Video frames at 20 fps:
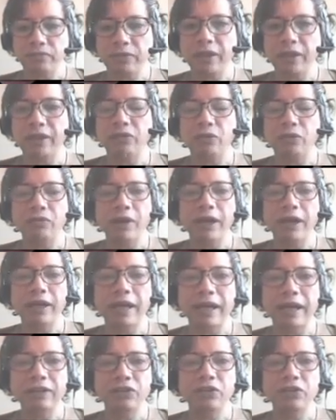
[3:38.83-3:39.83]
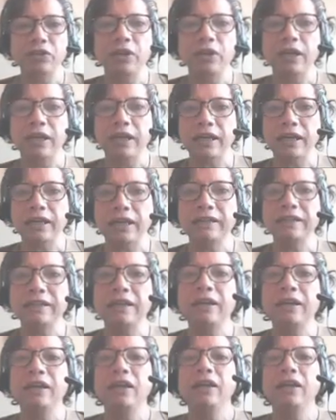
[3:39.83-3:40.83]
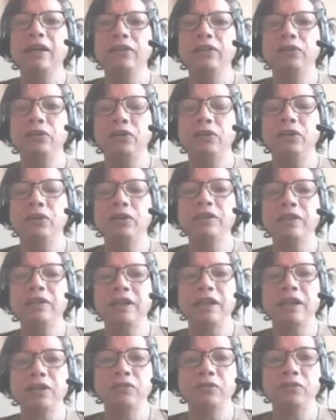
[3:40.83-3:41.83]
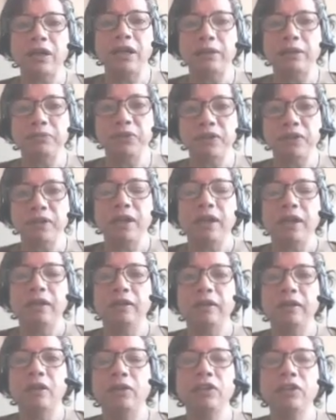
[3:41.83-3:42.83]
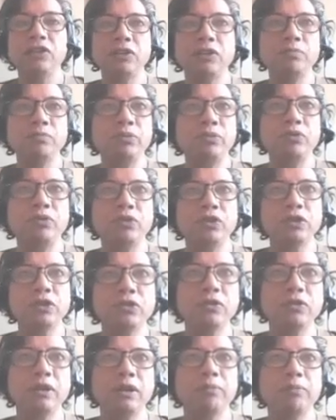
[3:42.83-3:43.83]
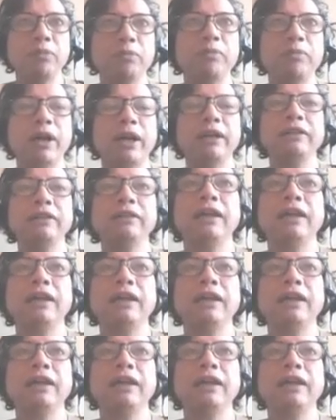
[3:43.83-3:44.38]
And the right answer is there are 10 grapes. Now, it's important to keep in mind